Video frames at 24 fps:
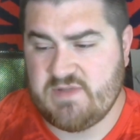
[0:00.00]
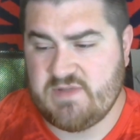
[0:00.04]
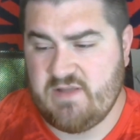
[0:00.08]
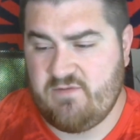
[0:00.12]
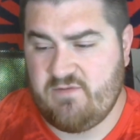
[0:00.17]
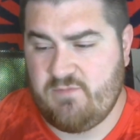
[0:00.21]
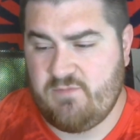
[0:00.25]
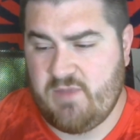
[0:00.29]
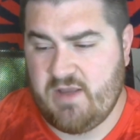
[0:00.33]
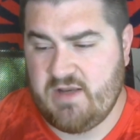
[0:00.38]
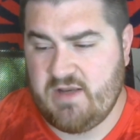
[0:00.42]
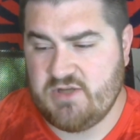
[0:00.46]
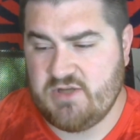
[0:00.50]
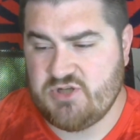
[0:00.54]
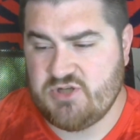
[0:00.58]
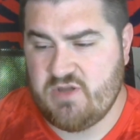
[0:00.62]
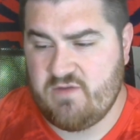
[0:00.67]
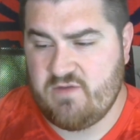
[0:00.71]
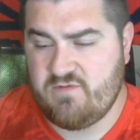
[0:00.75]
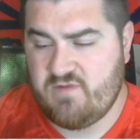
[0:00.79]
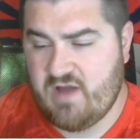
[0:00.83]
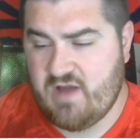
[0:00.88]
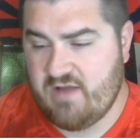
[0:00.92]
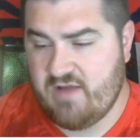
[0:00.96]
They've played each
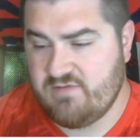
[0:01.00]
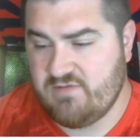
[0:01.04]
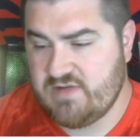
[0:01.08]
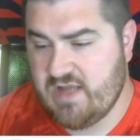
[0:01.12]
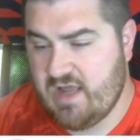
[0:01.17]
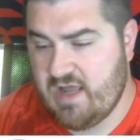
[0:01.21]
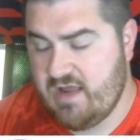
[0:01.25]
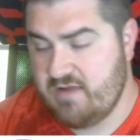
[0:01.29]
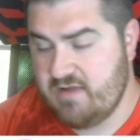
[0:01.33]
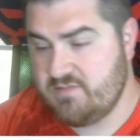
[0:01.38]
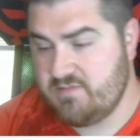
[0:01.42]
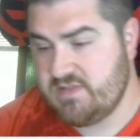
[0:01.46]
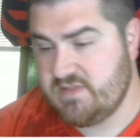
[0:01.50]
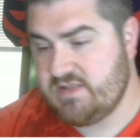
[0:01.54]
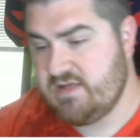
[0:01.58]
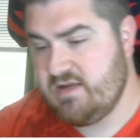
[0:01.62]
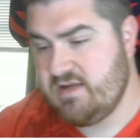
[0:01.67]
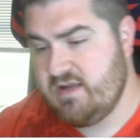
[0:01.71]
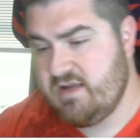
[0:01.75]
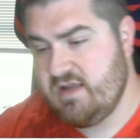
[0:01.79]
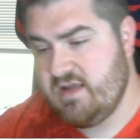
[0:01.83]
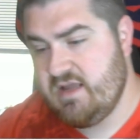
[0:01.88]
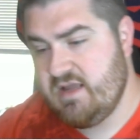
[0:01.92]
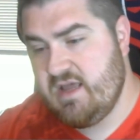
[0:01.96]
other 5 times.
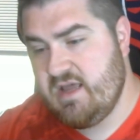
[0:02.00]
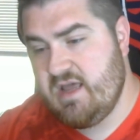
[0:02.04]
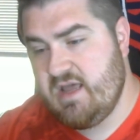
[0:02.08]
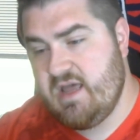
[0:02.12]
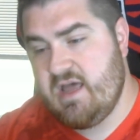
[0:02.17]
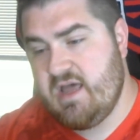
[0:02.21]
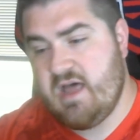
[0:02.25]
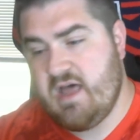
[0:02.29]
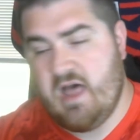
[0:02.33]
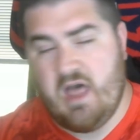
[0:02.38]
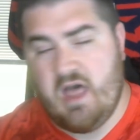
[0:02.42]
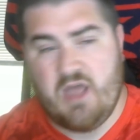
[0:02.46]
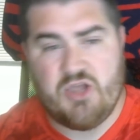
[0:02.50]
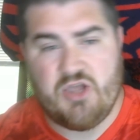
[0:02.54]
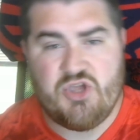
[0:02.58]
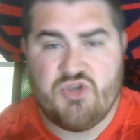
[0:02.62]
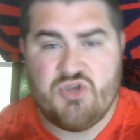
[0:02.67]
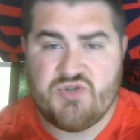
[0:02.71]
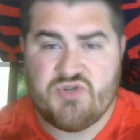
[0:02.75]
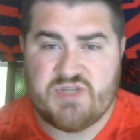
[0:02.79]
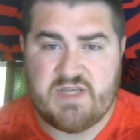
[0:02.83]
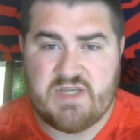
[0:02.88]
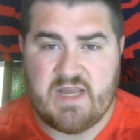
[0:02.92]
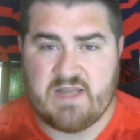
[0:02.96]

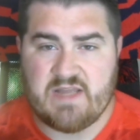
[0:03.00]
Houston